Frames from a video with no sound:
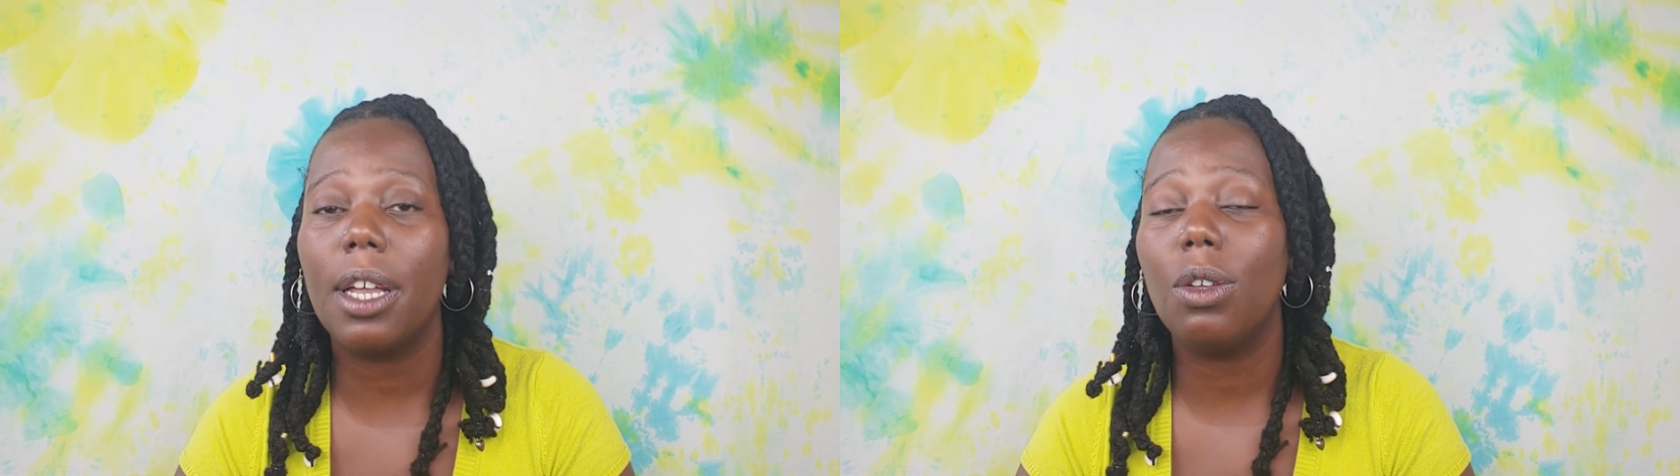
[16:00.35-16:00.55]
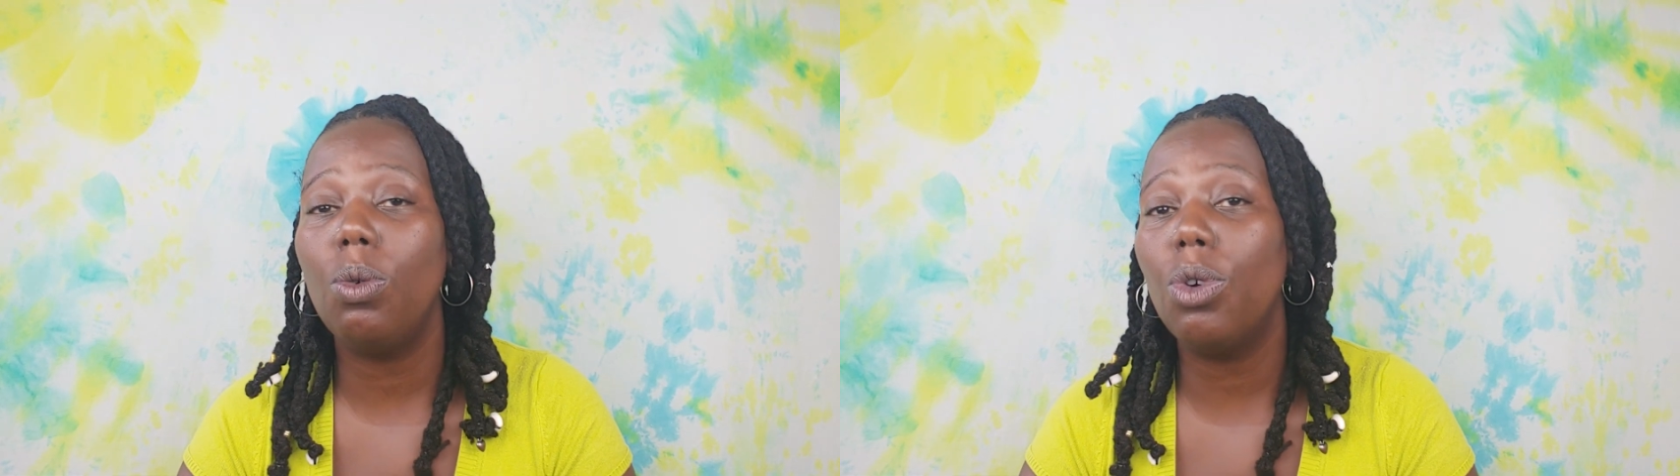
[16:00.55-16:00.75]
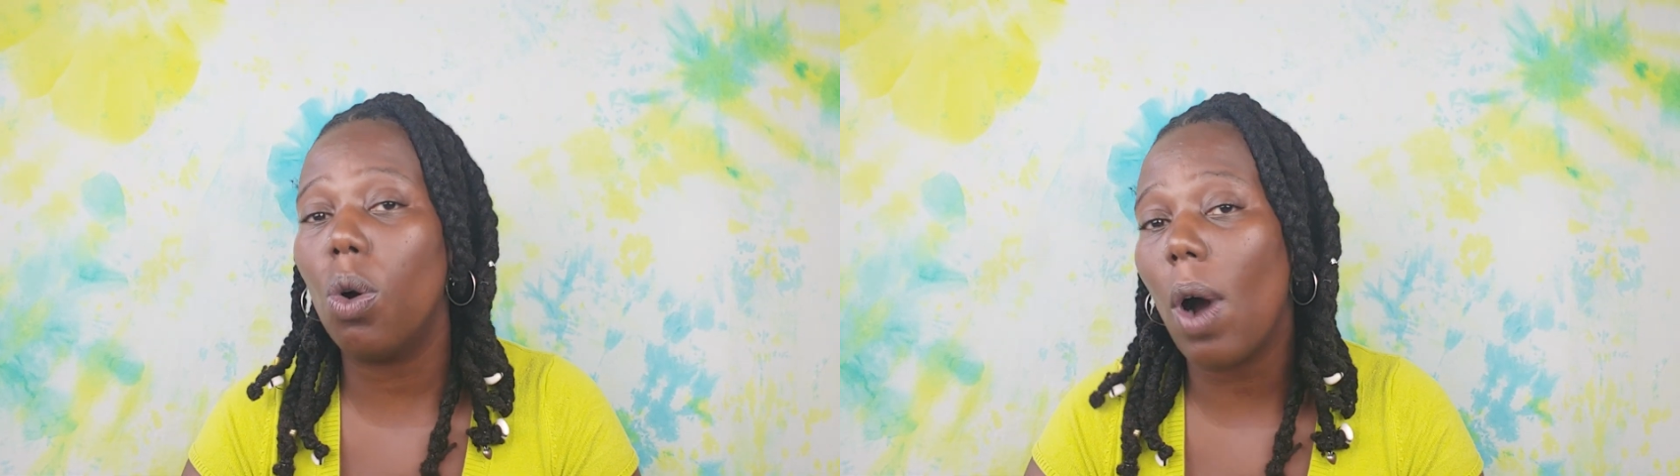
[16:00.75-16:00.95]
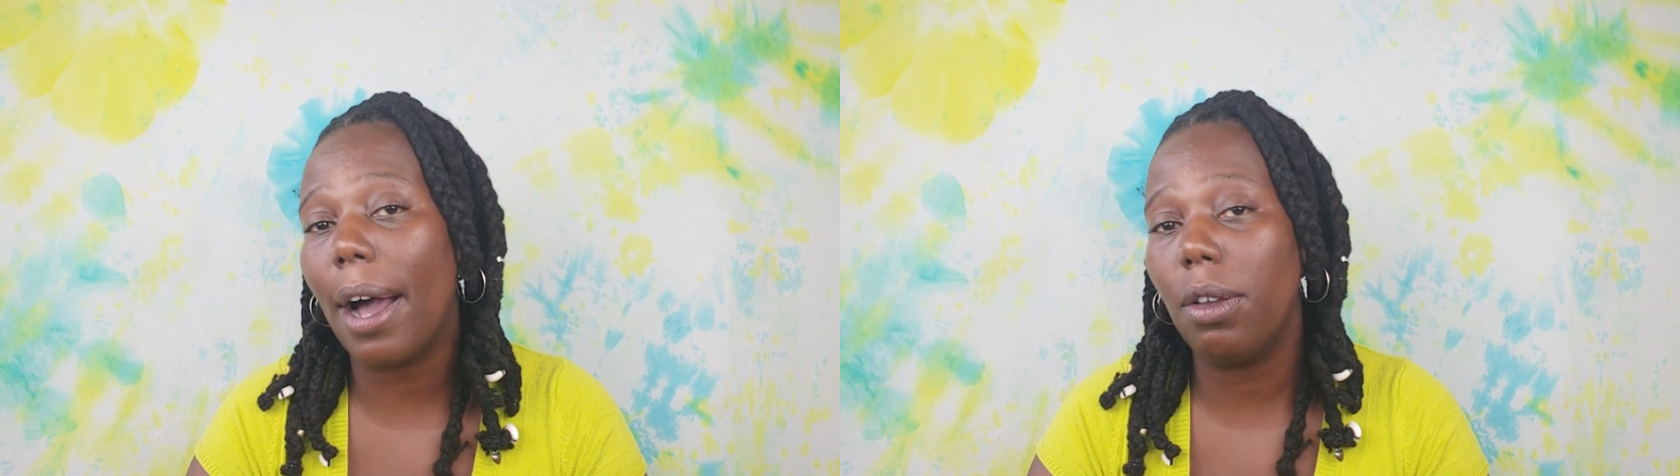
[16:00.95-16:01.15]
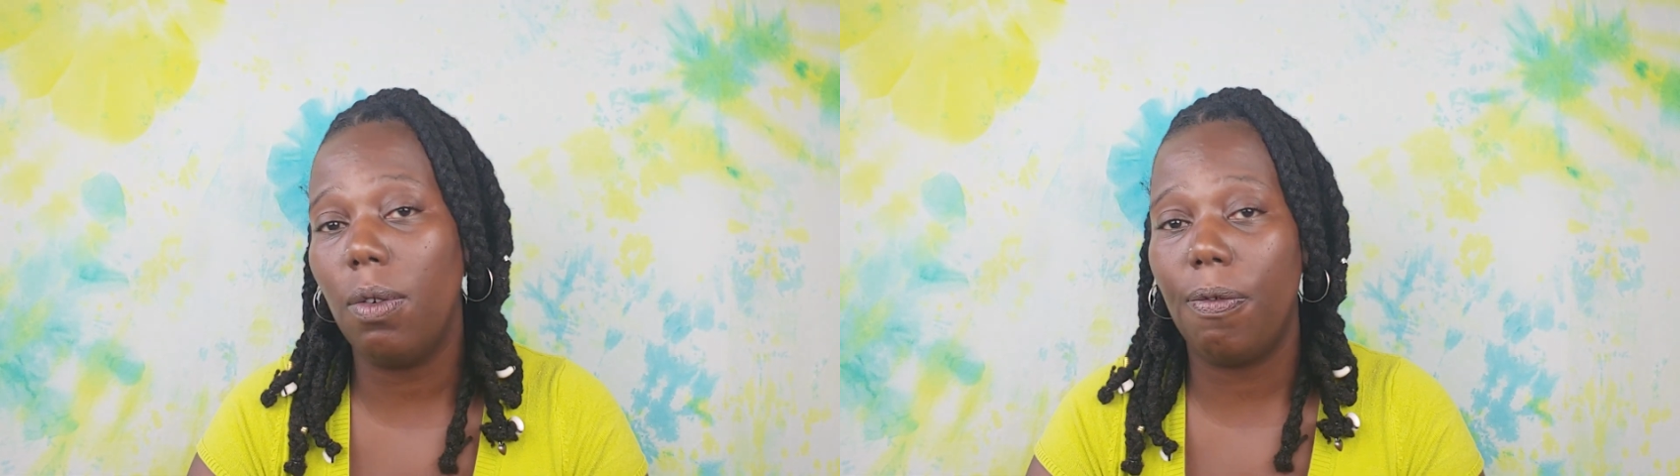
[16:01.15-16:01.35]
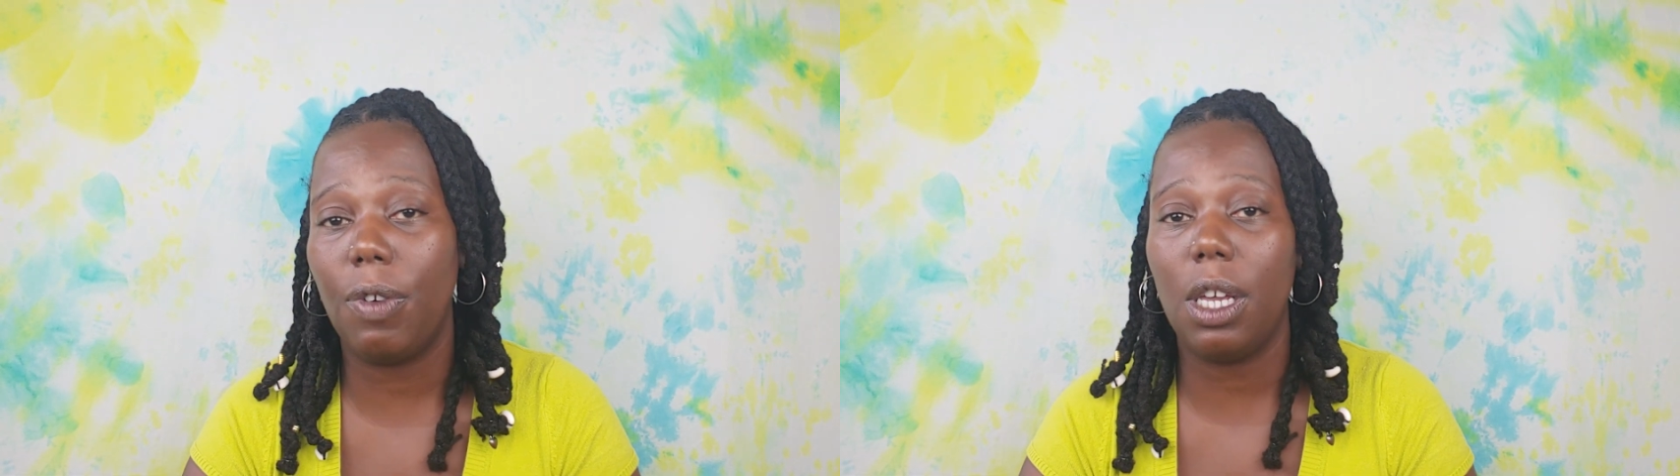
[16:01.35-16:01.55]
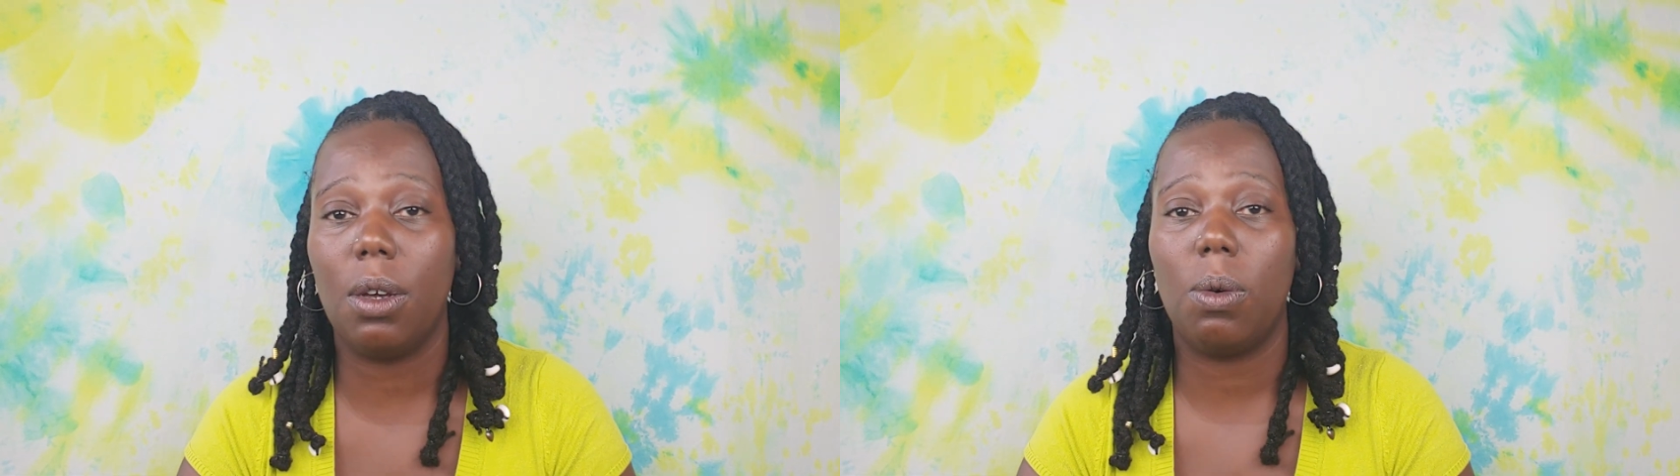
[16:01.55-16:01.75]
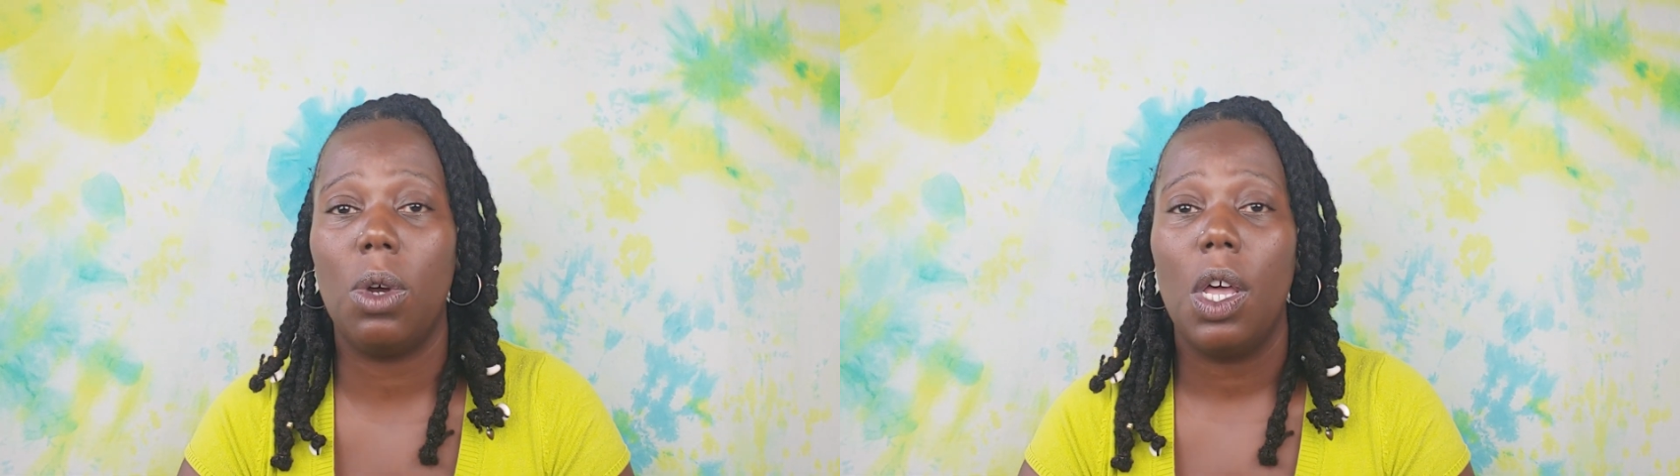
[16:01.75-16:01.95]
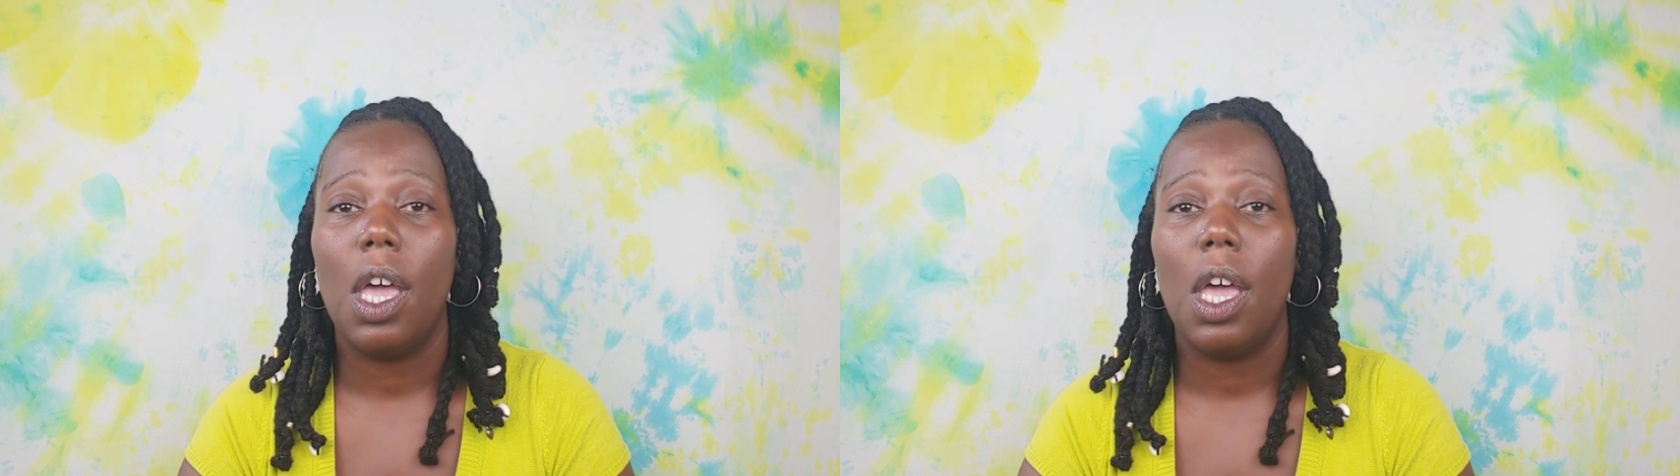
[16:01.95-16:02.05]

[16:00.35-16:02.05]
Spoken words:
and you know how you feel.